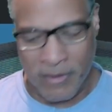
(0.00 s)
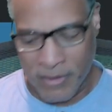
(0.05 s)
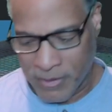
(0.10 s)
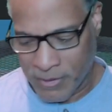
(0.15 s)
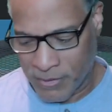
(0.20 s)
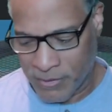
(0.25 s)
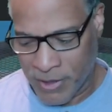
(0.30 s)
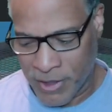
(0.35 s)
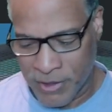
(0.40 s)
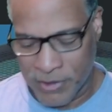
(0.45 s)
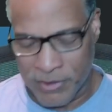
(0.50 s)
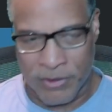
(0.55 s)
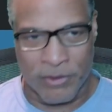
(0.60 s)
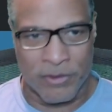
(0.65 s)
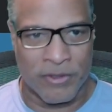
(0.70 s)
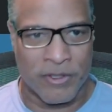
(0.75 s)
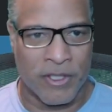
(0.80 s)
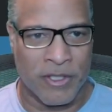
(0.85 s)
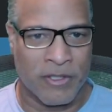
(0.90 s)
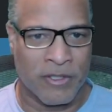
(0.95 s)
Right?
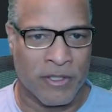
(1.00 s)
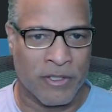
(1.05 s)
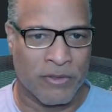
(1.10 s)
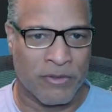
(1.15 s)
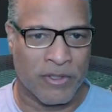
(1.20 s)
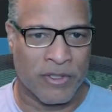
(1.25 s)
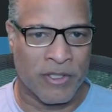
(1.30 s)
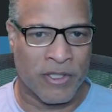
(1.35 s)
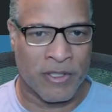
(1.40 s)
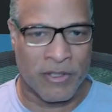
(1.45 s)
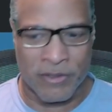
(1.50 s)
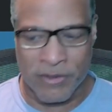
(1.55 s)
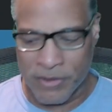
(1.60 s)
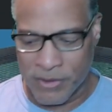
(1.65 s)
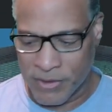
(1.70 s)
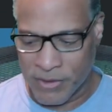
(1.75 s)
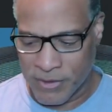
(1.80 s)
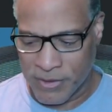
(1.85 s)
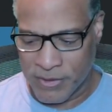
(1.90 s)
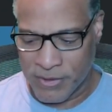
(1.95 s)

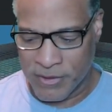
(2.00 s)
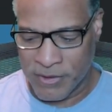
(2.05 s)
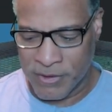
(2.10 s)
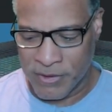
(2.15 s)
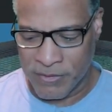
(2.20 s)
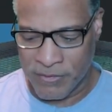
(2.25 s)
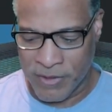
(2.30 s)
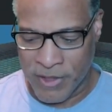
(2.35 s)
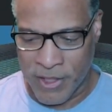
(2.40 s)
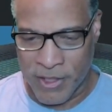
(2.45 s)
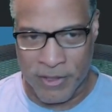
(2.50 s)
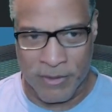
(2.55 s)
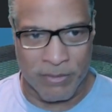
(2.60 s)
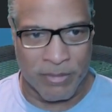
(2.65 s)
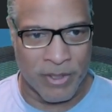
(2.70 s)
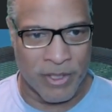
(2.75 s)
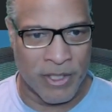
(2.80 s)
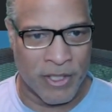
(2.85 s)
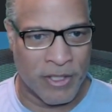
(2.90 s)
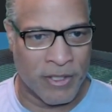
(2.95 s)
$1,300 divided
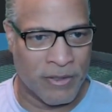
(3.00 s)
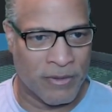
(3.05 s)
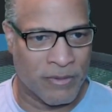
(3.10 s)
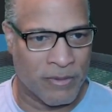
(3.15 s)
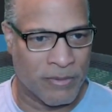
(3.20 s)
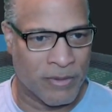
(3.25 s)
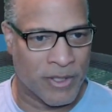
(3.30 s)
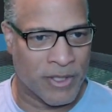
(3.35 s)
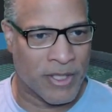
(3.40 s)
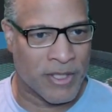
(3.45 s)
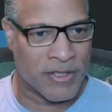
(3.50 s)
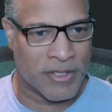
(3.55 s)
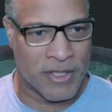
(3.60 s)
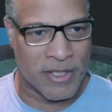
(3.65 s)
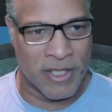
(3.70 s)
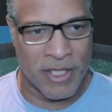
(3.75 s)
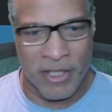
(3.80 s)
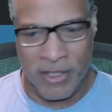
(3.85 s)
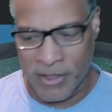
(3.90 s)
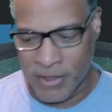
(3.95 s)
by, what did I
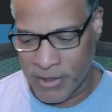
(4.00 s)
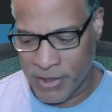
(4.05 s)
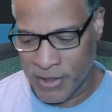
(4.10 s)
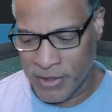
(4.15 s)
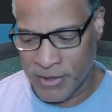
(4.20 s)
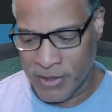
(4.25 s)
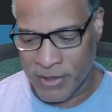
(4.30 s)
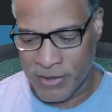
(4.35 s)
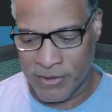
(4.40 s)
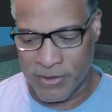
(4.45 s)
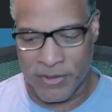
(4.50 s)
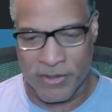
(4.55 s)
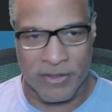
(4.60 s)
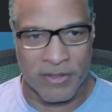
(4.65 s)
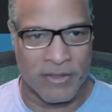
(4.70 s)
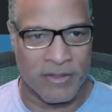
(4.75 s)
say, $89?